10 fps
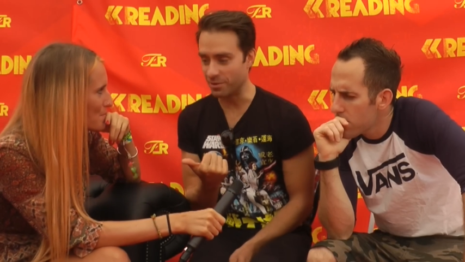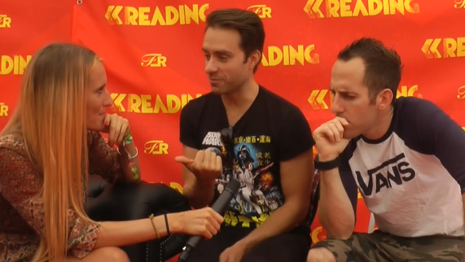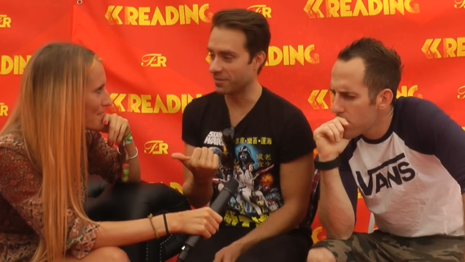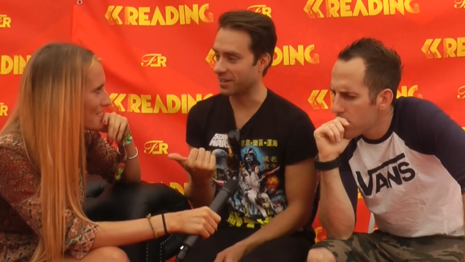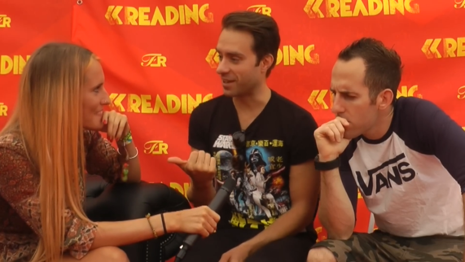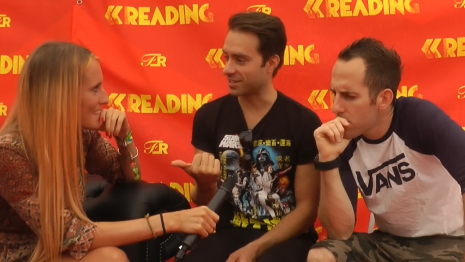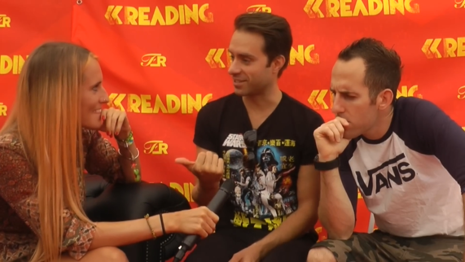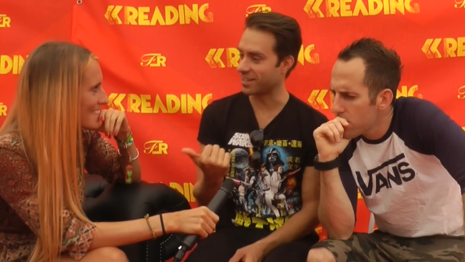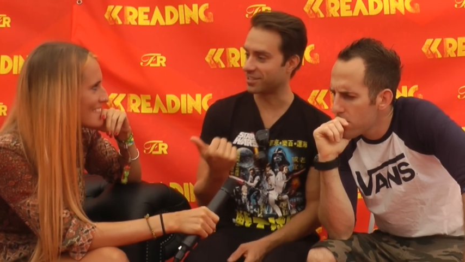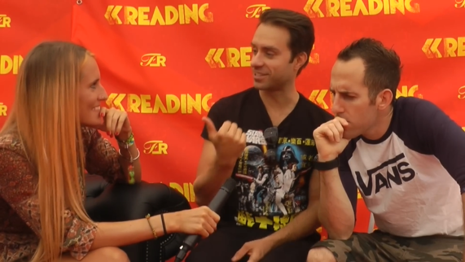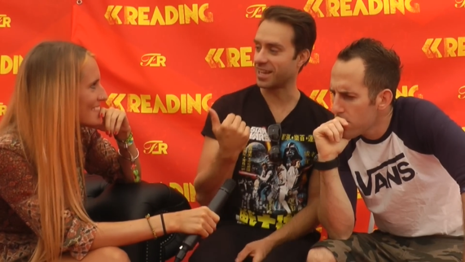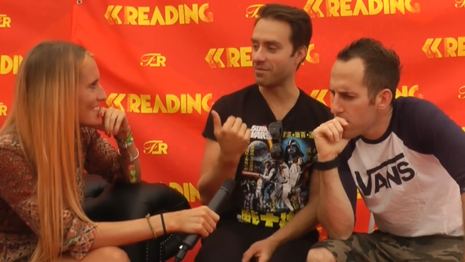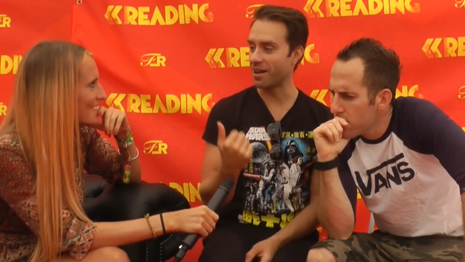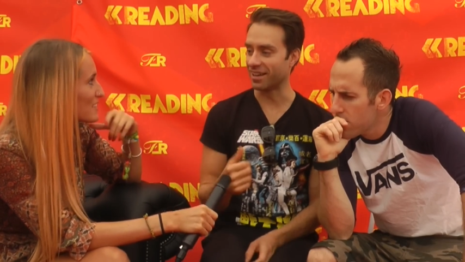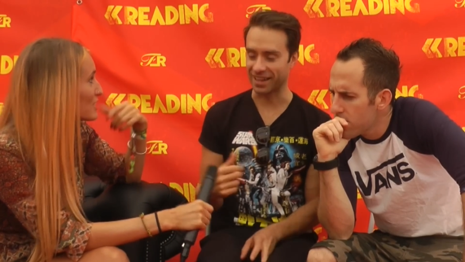Speaker 1: Boom video actually that just
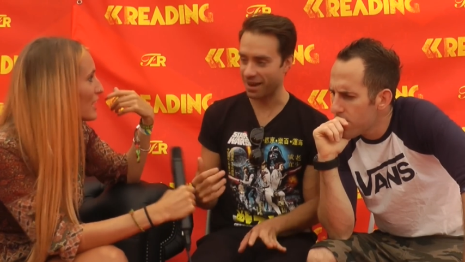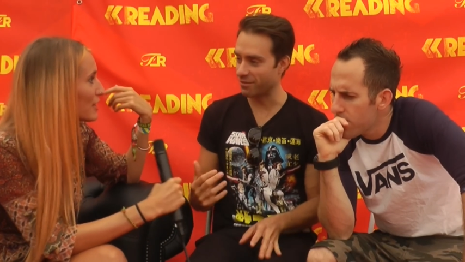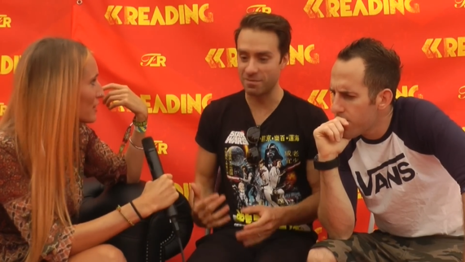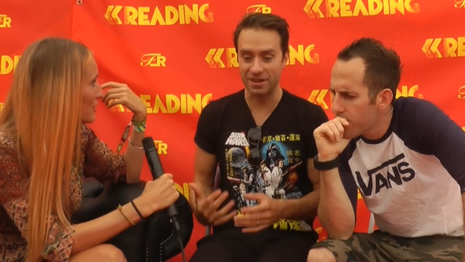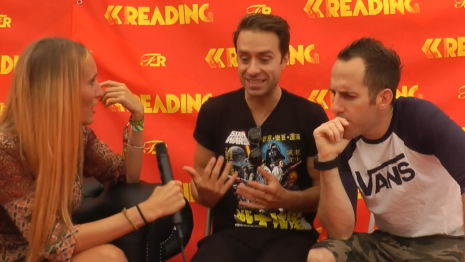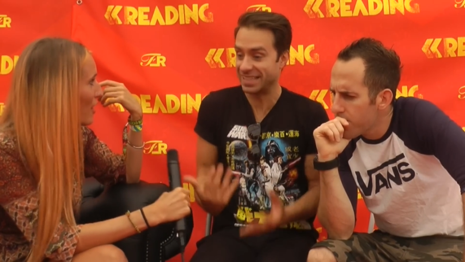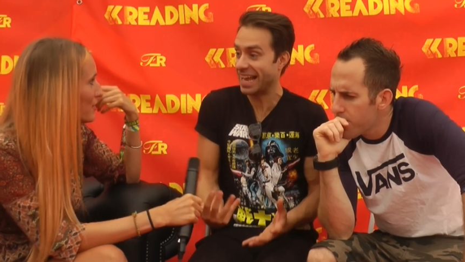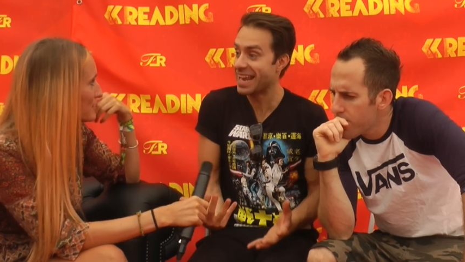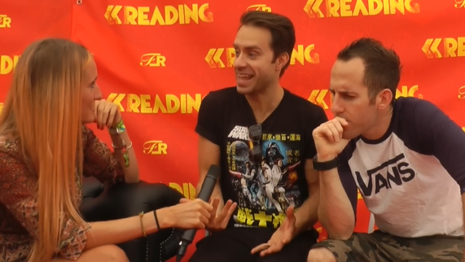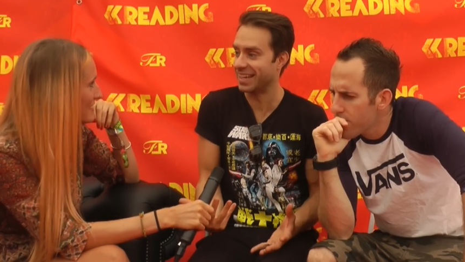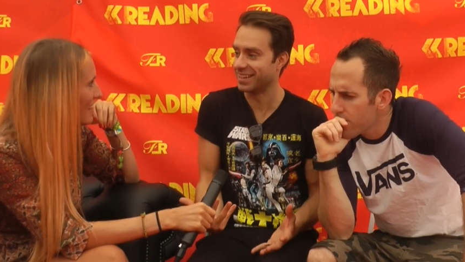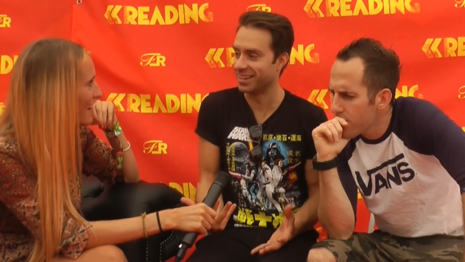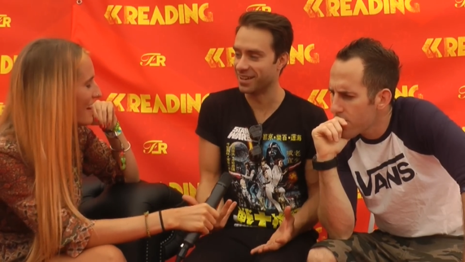came out. Like yeah, everybody's loads. in it, yeah. you